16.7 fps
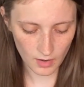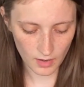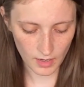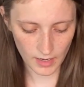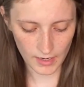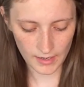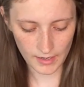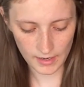
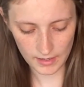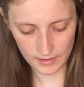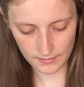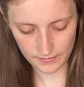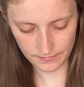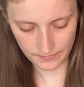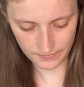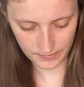I
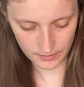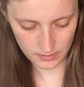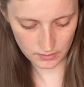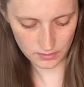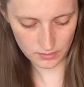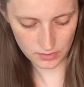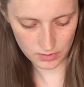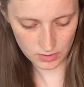have
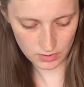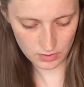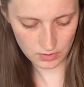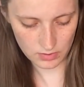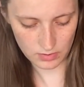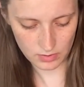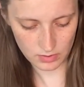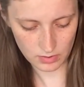
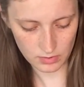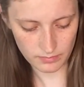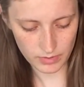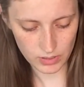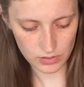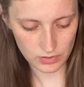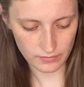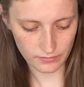just a
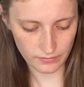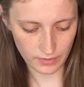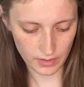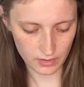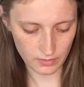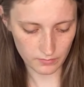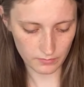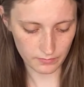bunch of
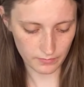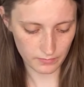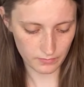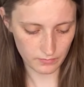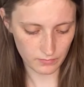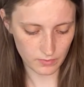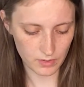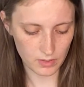random
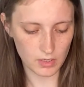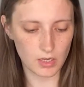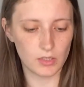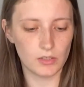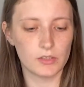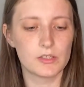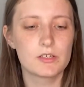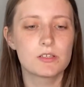
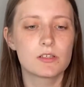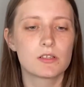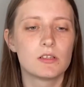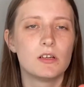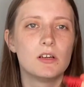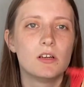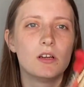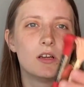colors.
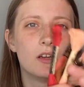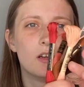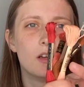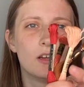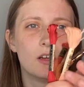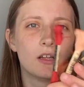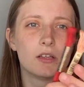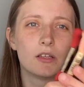
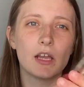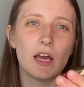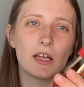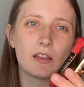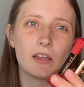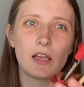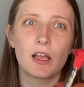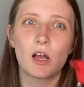
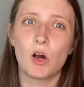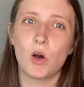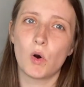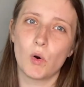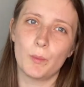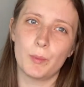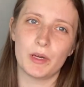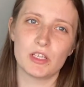Not like a
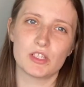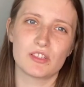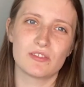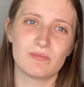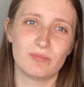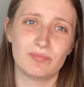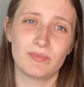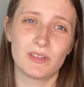whole bunch
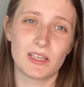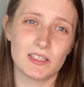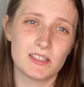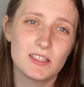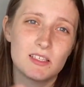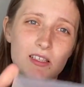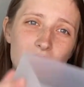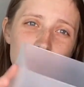because
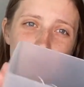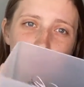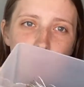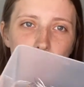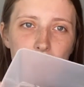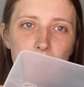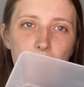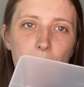this is a
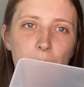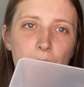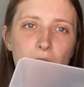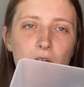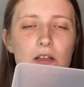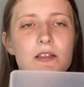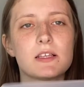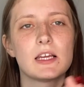pretty small
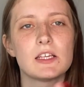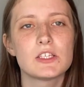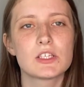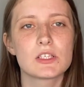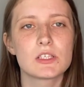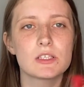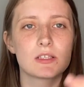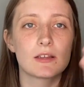box. I
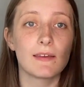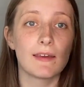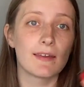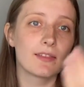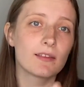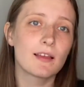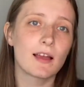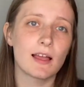just
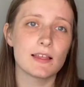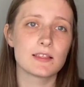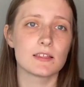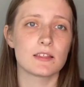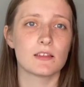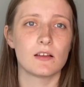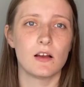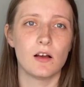get kinds
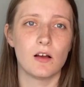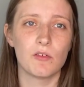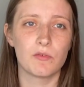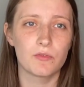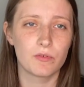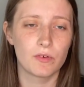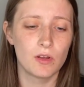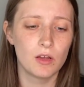
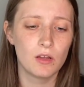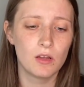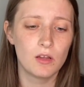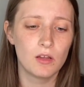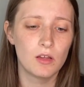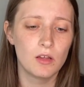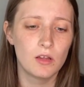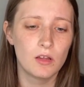of
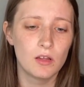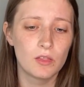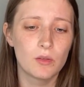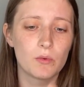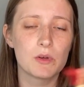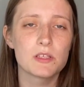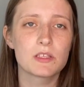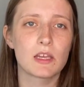the
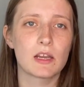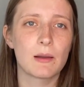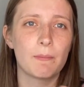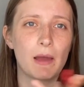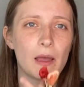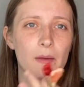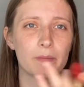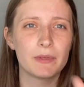ones that I
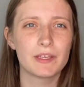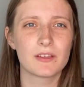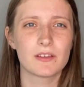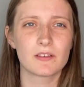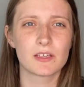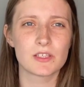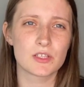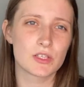might be
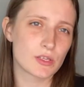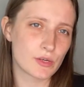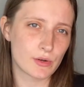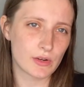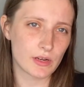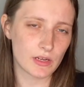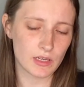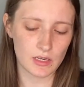
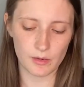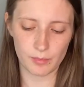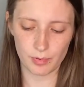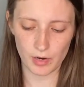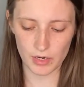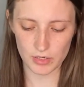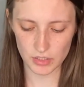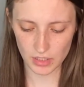considering in a
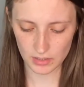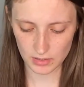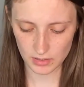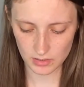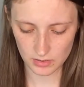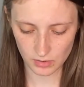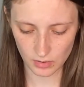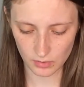project.
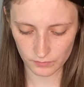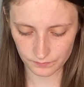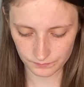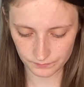So